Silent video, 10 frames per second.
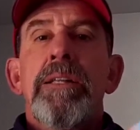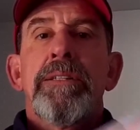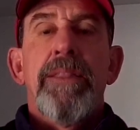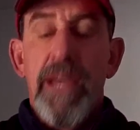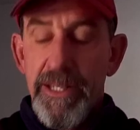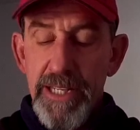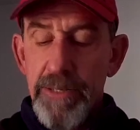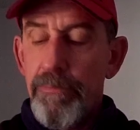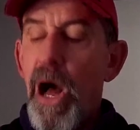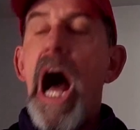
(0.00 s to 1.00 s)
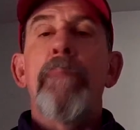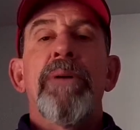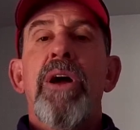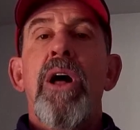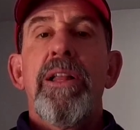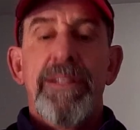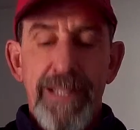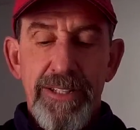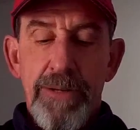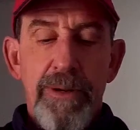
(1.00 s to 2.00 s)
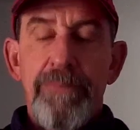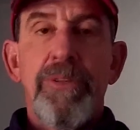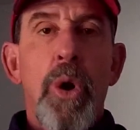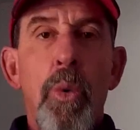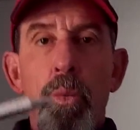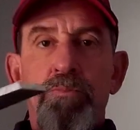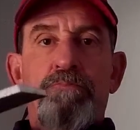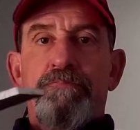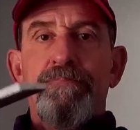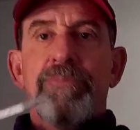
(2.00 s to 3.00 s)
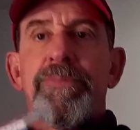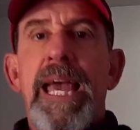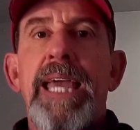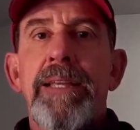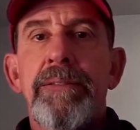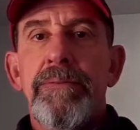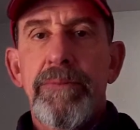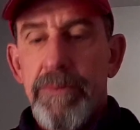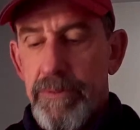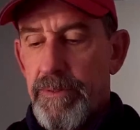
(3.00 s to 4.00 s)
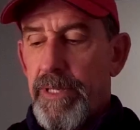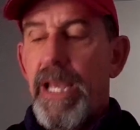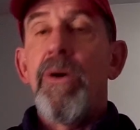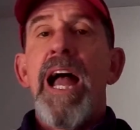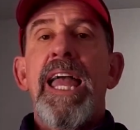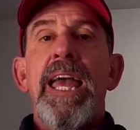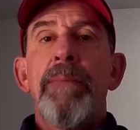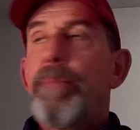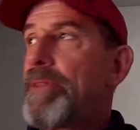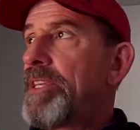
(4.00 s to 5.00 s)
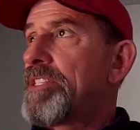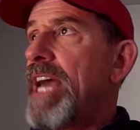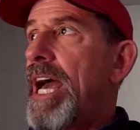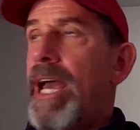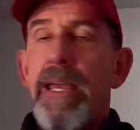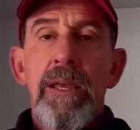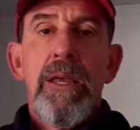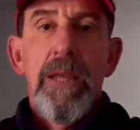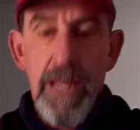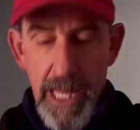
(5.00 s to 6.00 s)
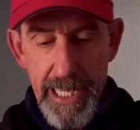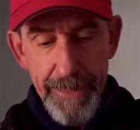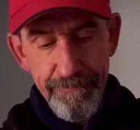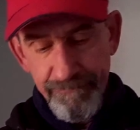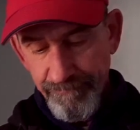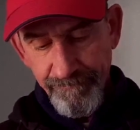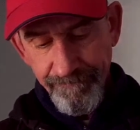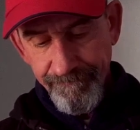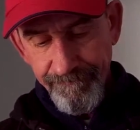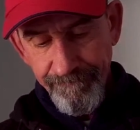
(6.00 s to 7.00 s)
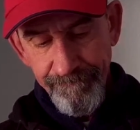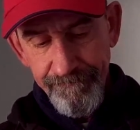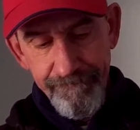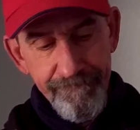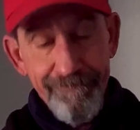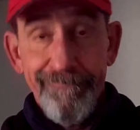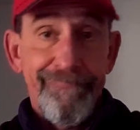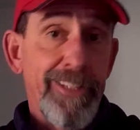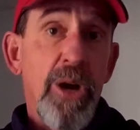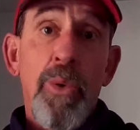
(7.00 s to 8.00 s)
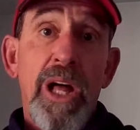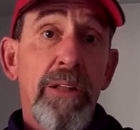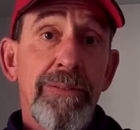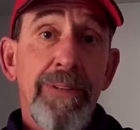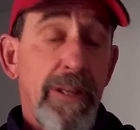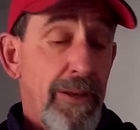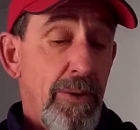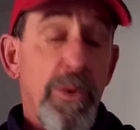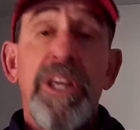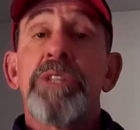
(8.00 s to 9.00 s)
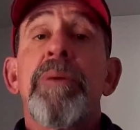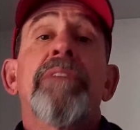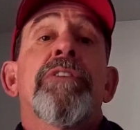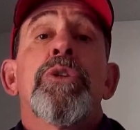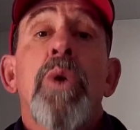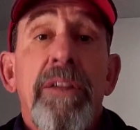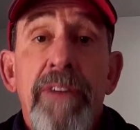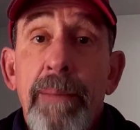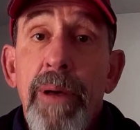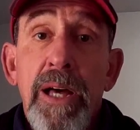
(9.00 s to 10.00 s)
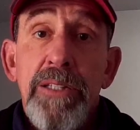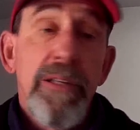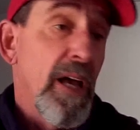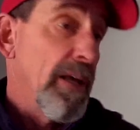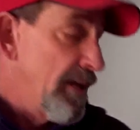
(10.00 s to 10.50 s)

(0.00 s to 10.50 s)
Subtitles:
It doesn't pop at all. It doesn't go, hey, here I am up in the sky. Oh well. What do you expect for 25 bucks, huh?